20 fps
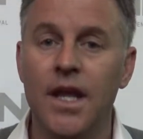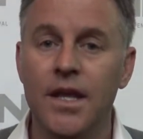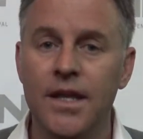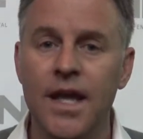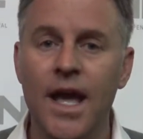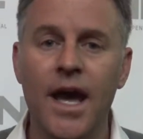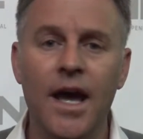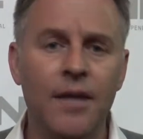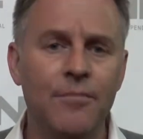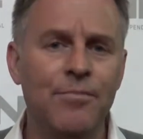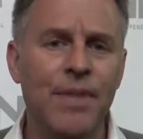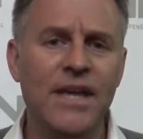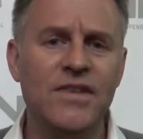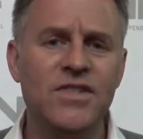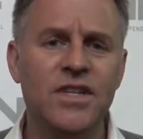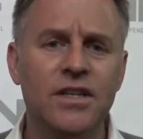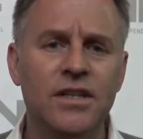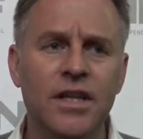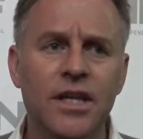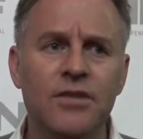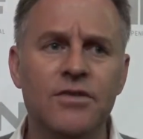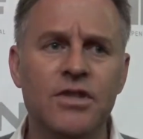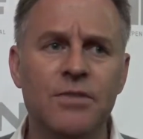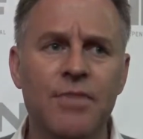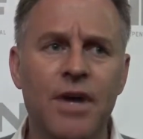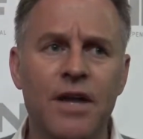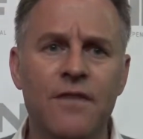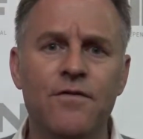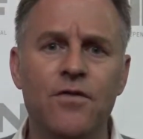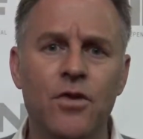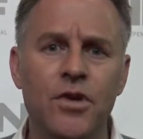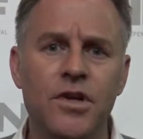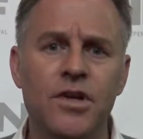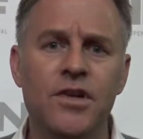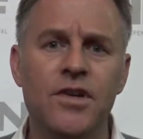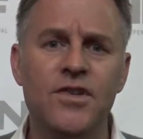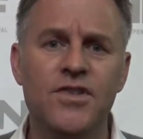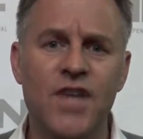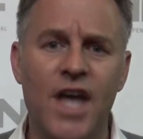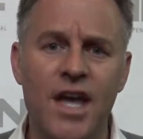Yeah, basically it was about a
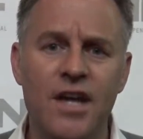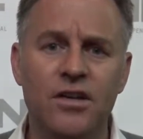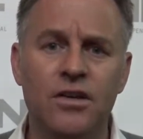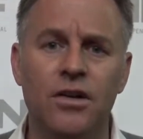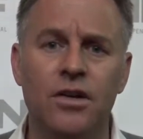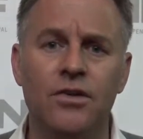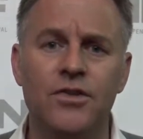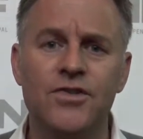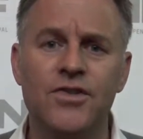4-year cycle.